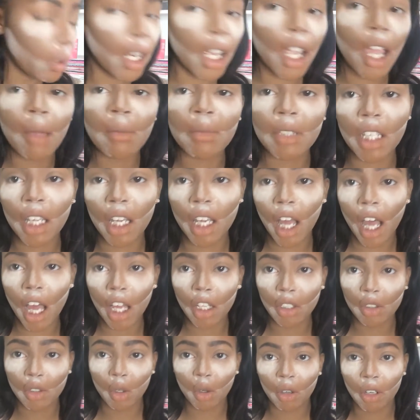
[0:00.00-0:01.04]
When it comes to
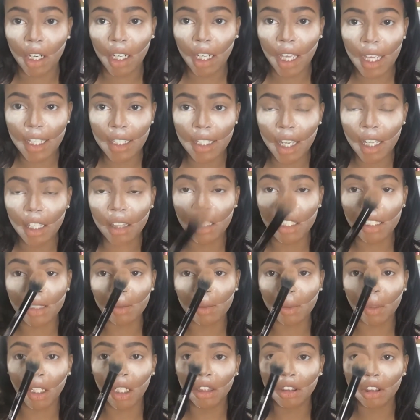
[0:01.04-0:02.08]
contouring, I take
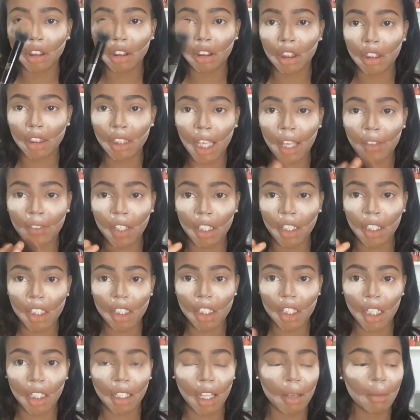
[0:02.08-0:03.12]
this brush, this Kat Von D
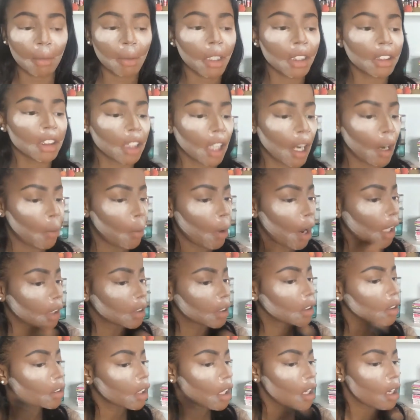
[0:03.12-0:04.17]
Shine Light brush, and I
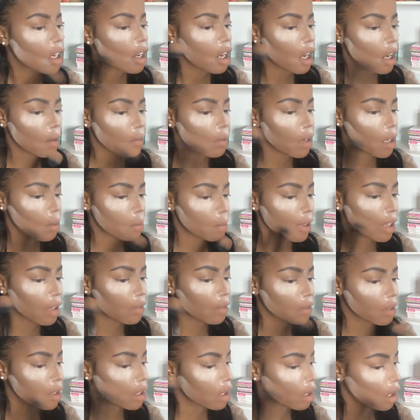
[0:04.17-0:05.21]
wipe
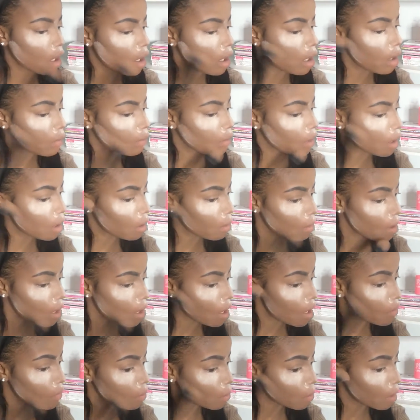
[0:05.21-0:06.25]
everything off right
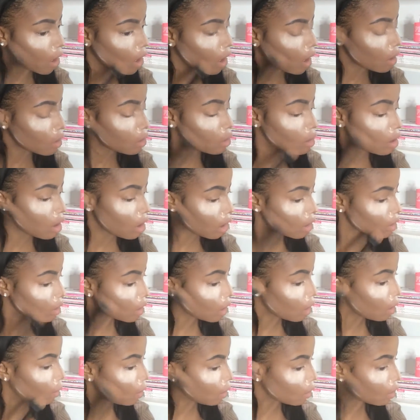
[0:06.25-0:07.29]
away from the contour, because
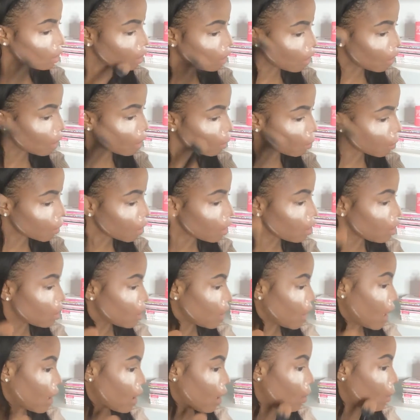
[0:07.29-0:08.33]
I don't want there to be, you
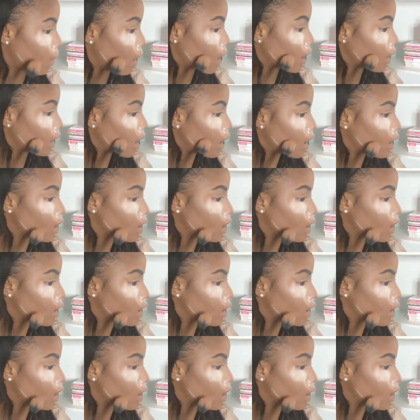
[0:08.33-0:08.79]
see how that white